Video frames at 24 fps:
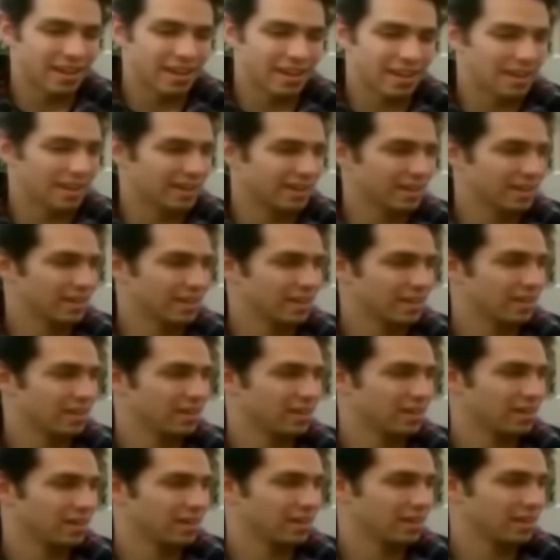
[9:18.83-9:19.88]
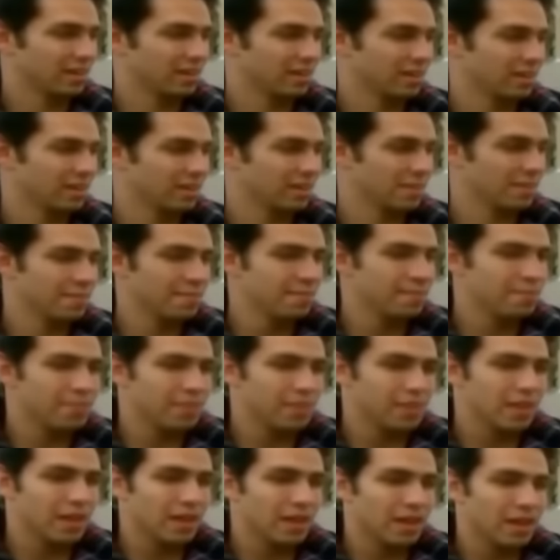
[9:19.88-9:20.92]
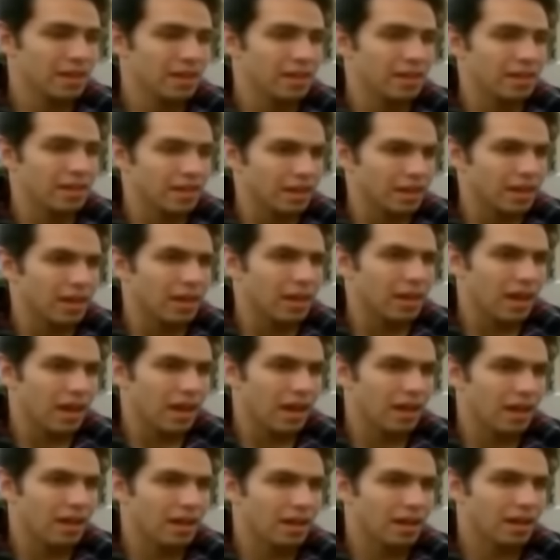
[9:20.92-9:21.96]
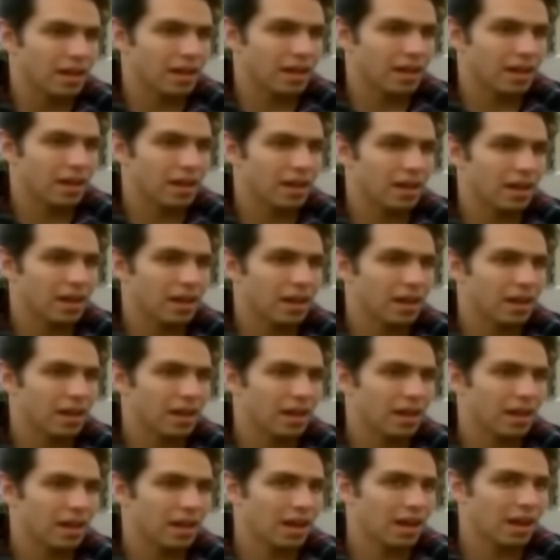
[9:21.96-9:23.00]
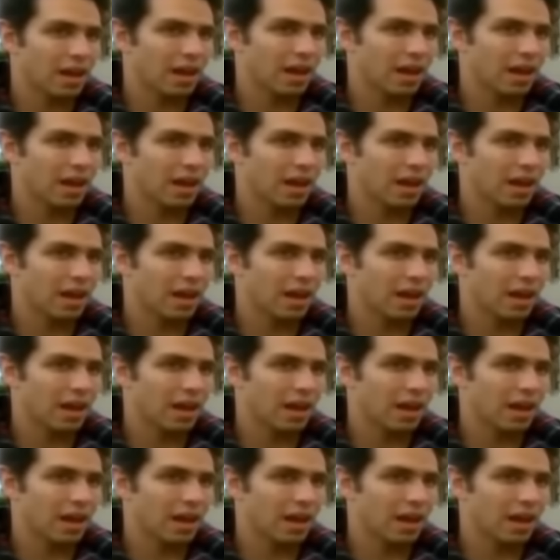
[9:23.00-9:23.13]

No words are spoken by the person on screen.